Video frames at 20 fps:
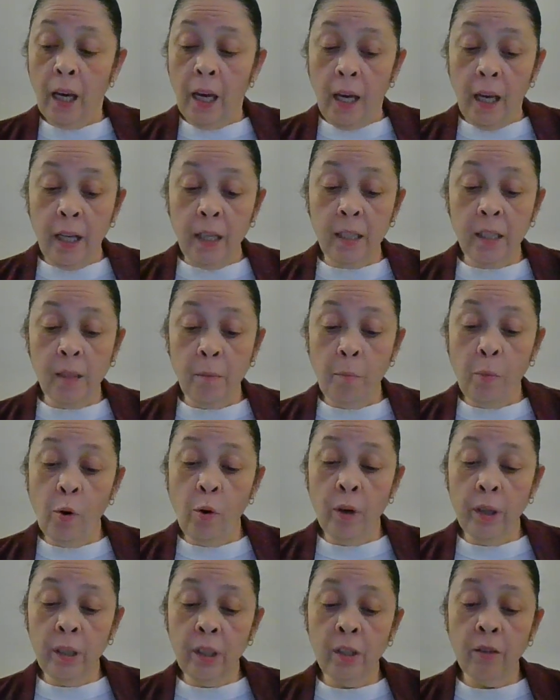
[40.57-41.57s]
it is
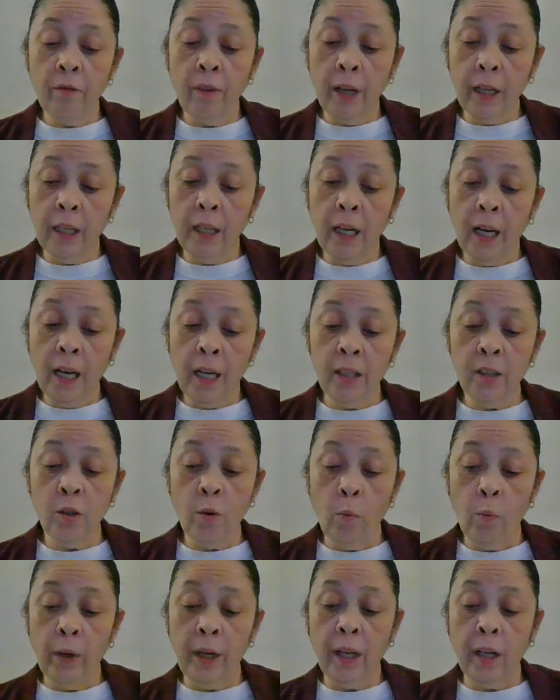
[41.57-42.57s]
important to recognize
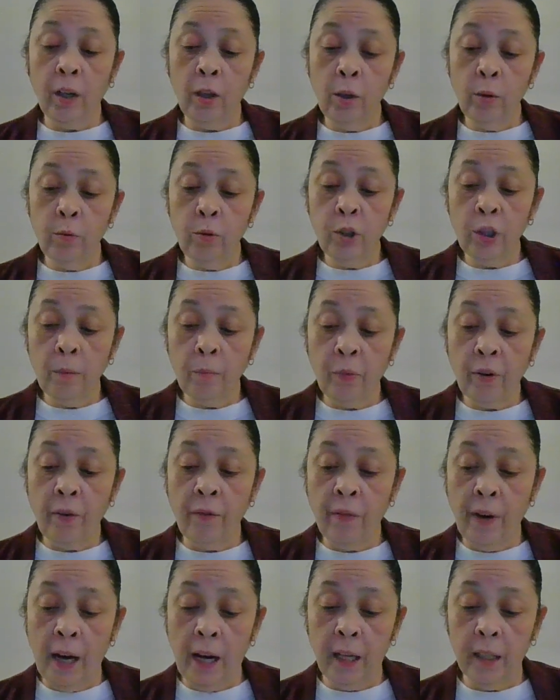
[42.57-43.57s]
what inclusion
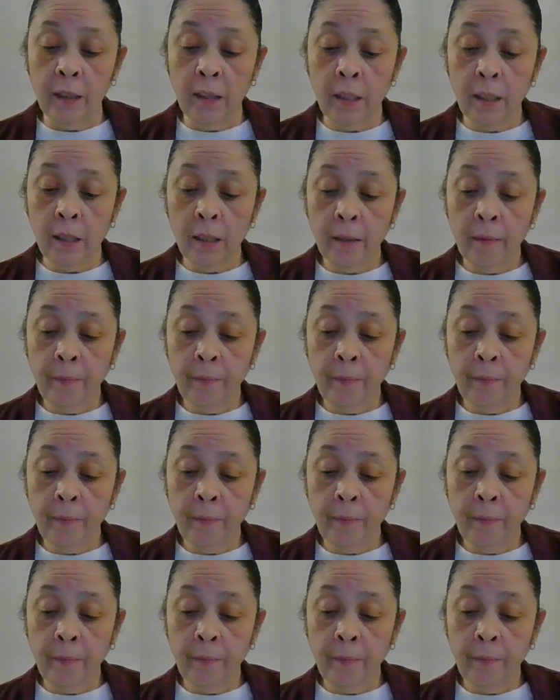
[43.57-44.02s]
provides.